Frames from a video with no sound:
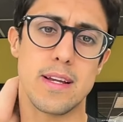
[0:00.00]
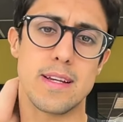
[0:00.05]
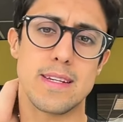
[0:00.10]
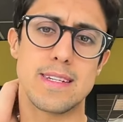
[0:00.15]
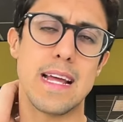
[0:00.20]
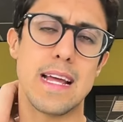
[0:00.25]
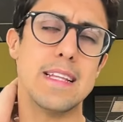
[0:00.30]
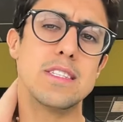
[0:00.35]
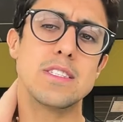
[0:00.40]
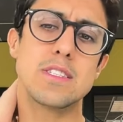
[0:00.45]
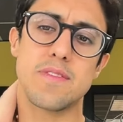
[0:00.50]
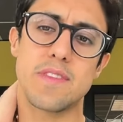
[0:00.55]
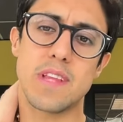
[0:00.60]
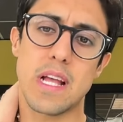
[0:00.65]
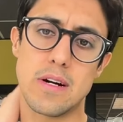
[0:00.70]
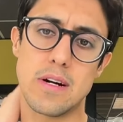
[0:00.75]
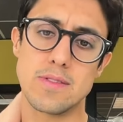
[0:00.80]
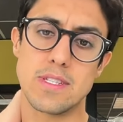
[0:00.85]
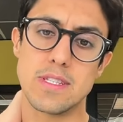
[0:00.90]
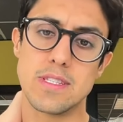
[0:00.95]
tens of
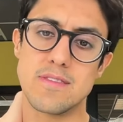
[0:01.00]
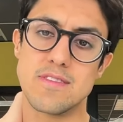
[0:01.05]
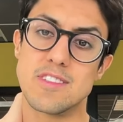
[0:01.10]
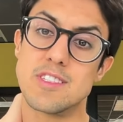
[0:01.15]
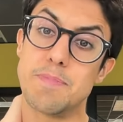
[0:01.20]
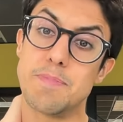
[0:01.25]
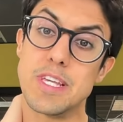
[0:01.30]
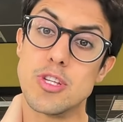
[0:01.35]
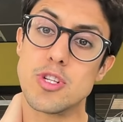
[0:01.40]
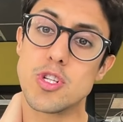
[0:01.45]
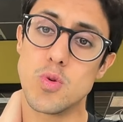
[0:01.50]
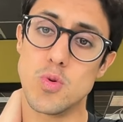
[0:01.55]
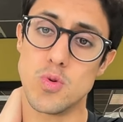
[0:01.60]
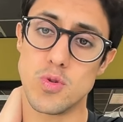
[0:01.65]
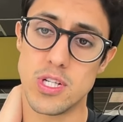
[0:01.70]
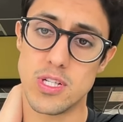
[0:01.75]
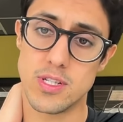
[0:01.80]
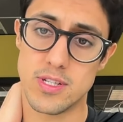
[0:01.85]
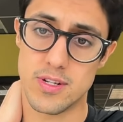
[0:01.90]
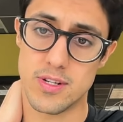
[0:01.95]
thousands of speech
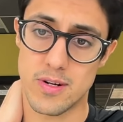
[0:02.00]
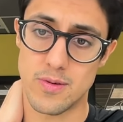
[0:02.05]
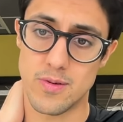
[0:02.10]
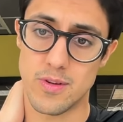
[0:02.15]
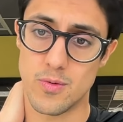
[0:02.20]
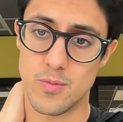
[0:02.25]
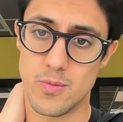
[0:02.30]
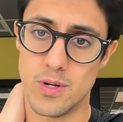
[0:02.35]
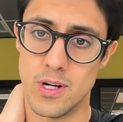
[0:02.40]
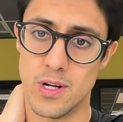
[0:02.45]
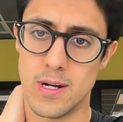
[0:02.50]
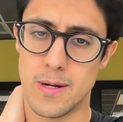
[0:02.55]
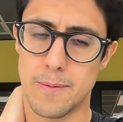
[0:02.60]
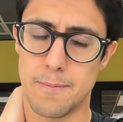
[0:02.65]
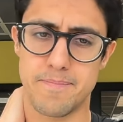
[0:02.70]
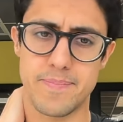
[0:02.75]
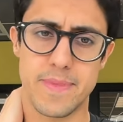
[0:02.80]
coaches around the world.